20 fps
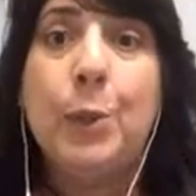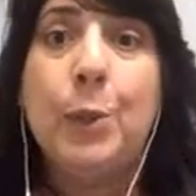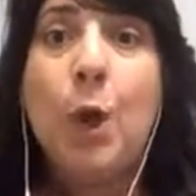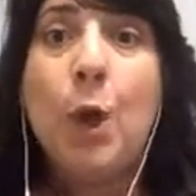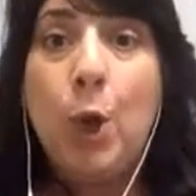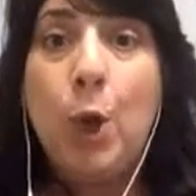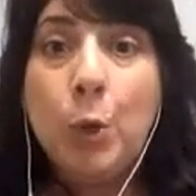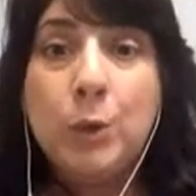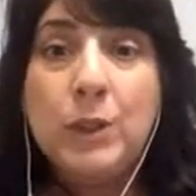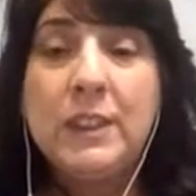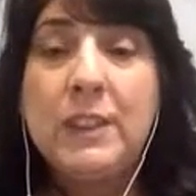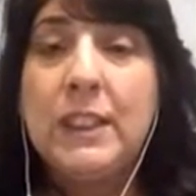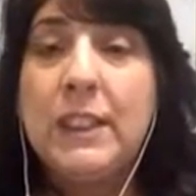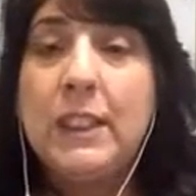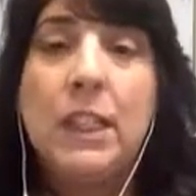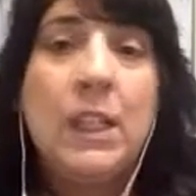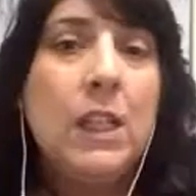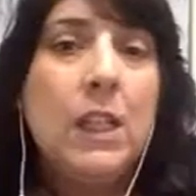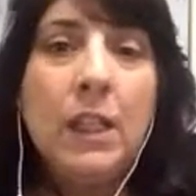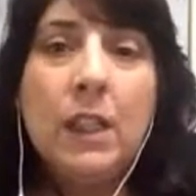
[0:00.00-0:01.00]

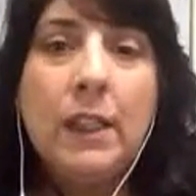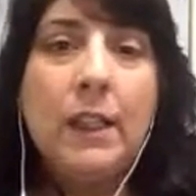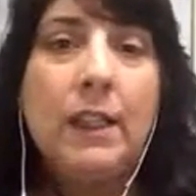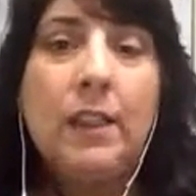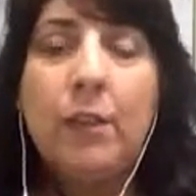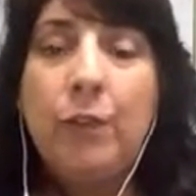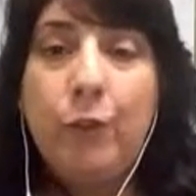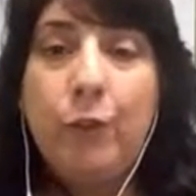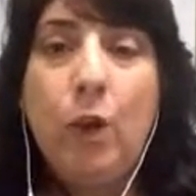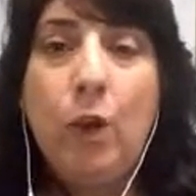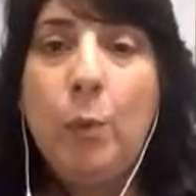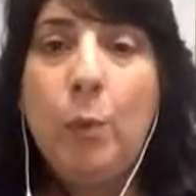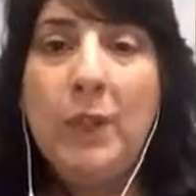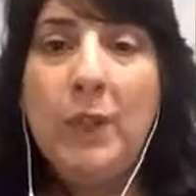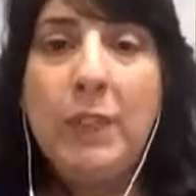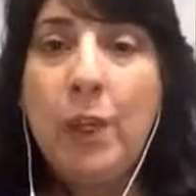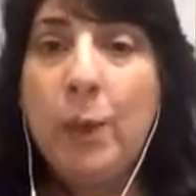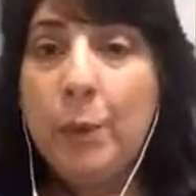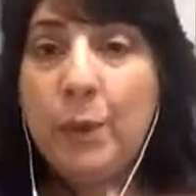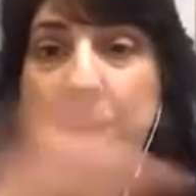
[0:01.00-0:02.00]
hosting, like, for all we
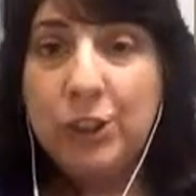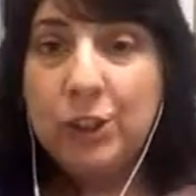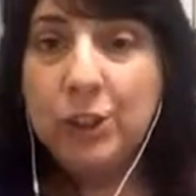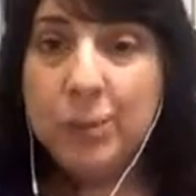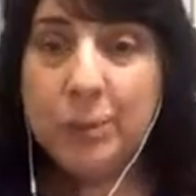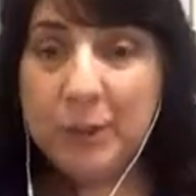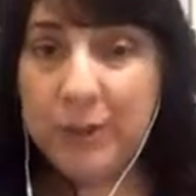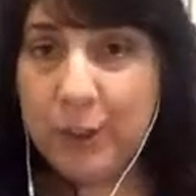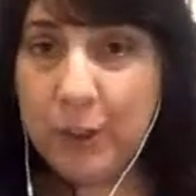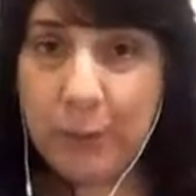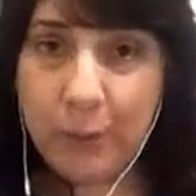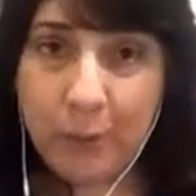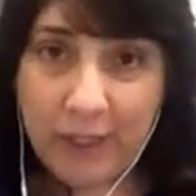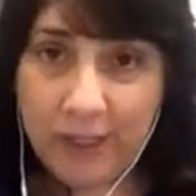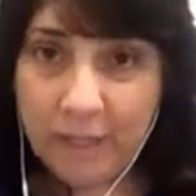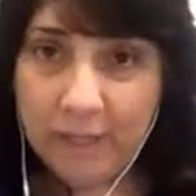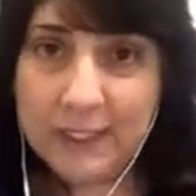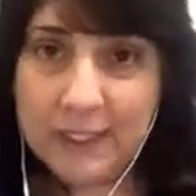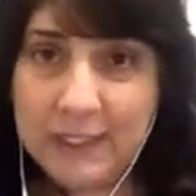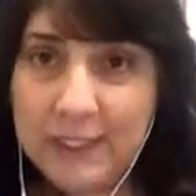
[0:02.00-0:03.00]
know, it could just be the three
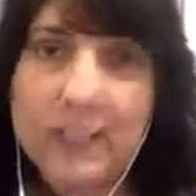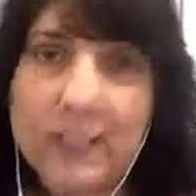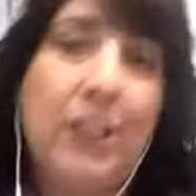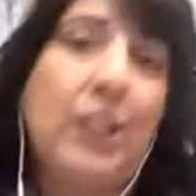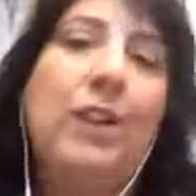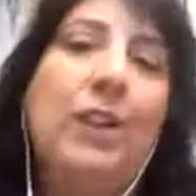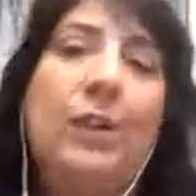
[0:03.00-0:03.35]
of us here